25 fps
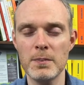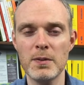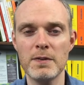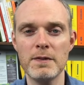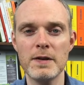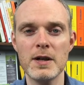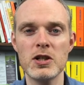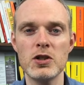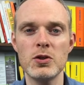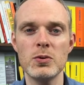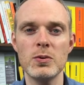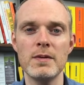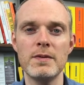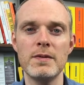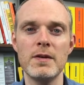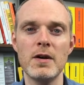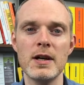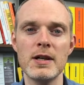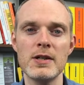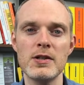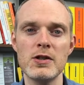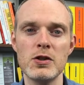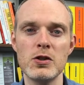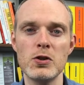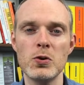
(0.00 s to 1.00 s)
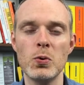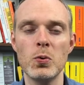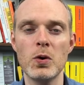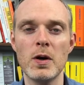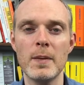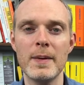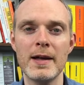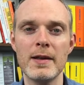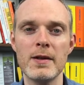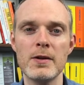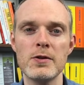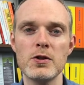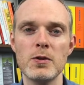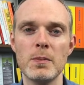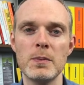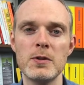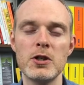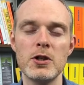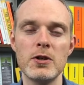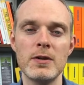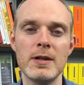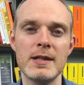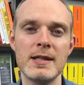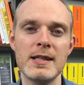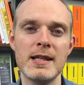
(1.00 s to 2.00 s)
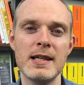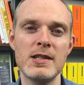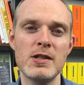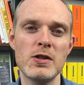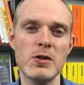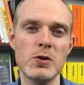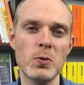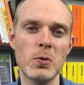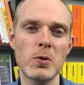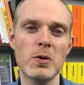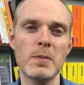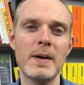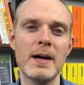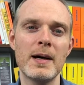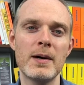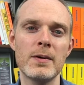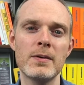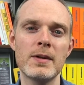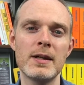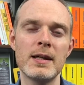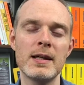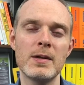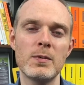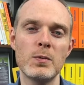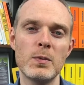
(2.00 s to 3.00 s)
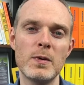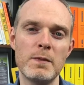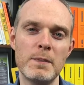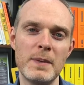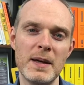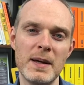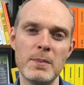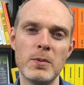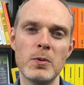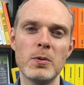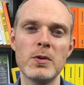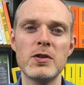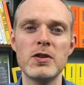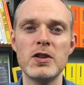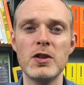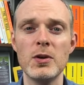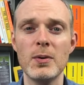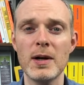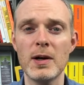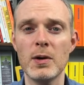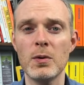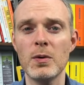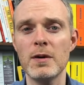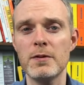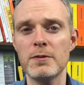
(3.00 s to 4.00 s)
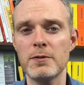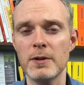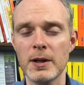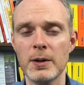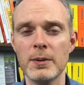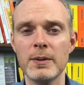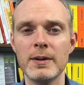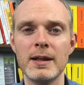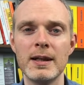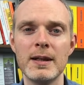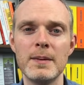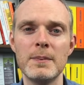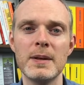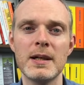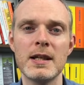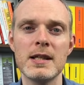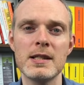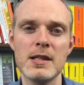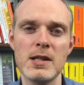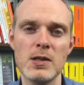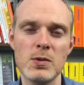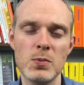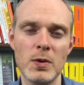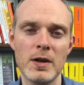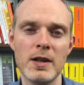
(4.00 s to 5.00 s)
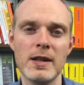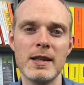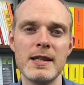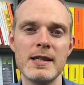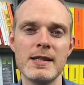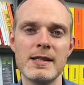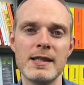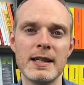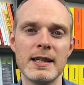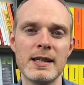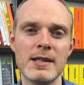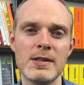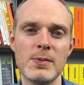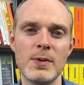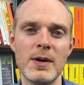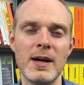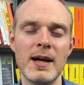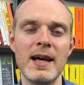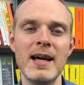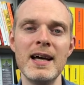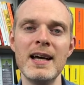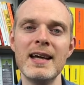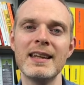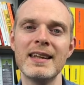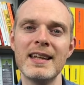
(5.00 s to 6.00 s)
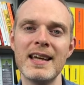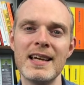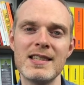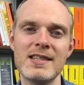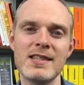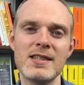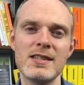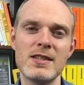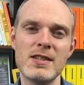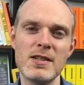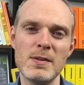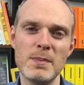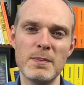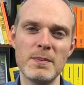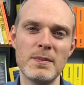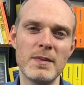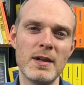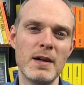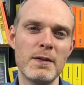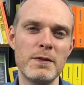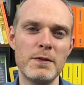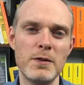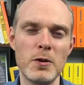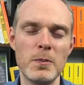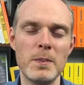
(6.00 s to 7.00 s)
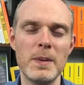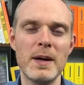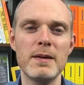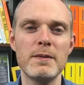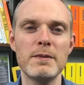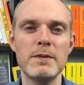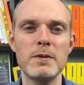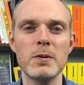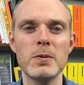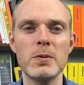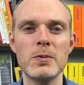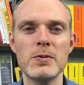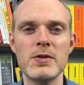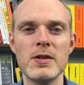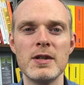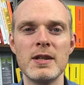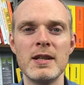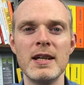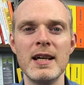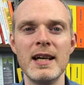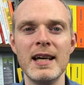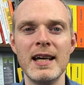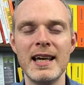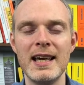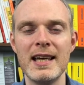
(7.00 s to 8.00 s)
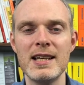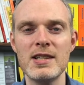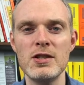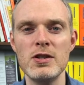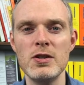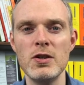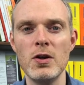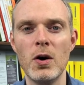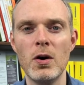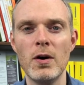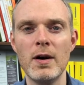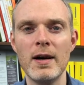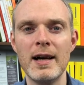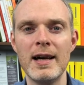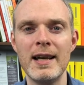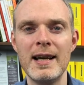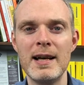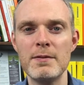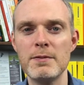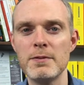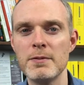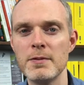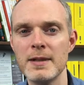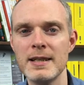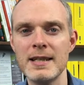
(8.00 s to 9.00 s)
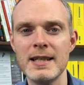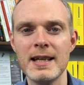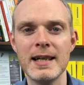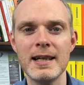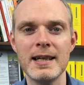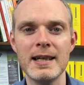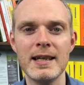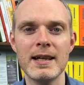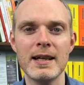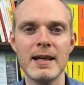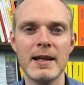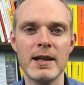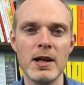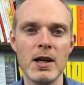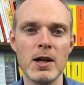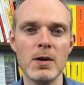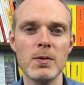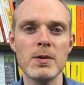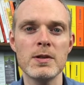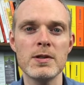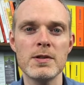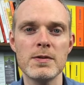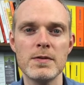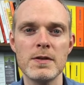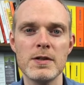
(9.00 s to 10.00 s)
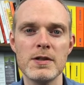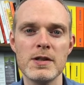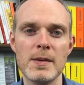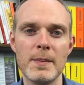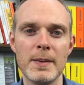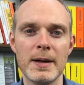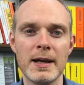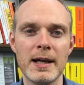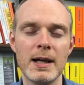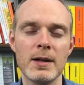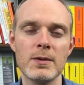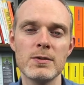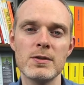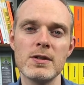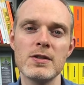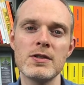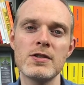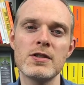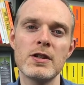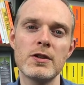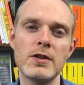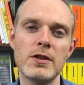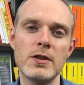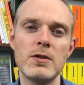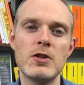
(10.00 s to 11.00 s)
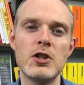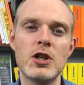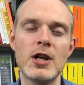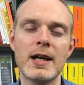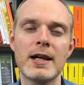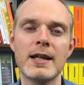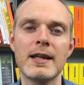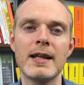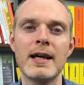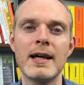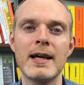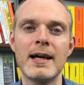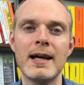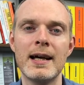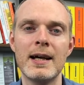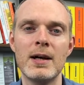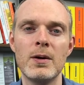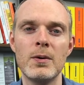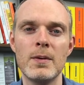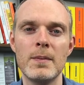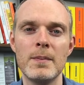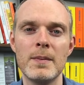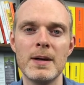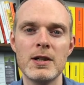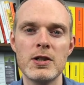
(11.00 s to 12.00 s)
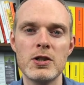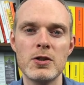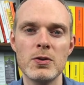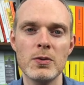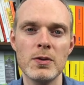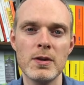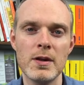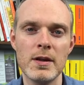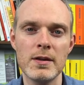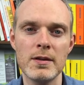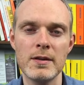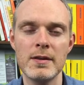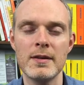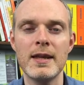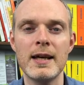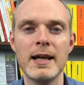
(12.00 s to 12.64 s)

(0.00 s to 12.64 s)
professional advice and talk about those opportunities, and talk about it with people that do it quite frequently, because it's one of these things where there's a few pitfalls, and it's not an everyday occurrence for some accountants. So do check that out and make sure that